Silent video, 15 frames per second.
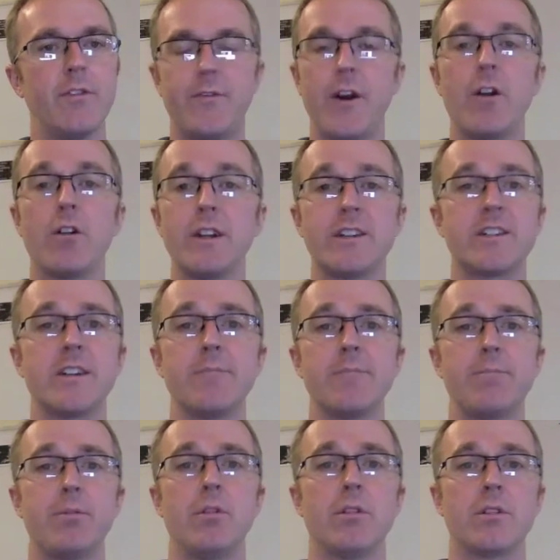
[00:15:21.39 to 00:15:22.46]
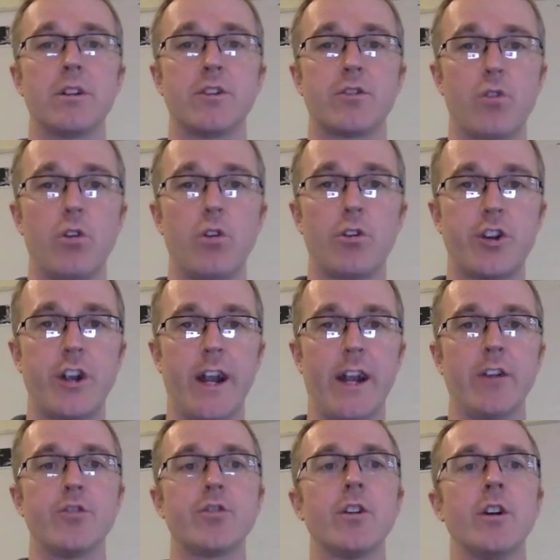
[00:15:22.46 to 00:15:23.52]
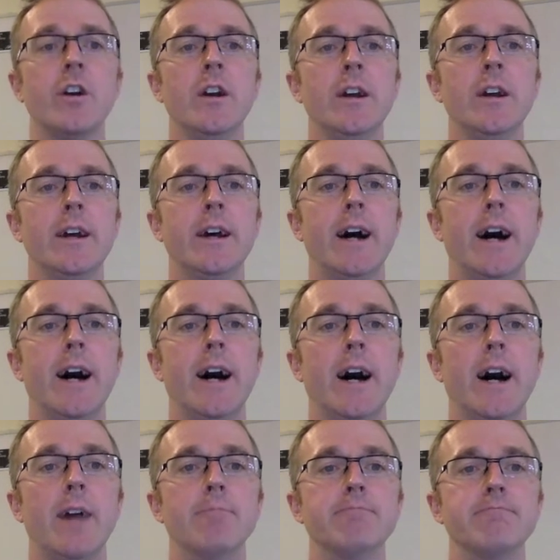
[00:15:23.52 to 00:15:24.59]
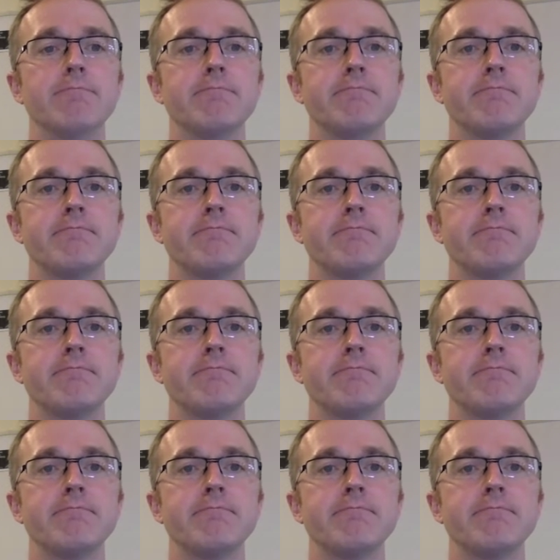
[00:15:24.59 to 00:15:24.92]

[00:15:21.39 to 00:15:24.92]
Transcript: fairly simple control change, um,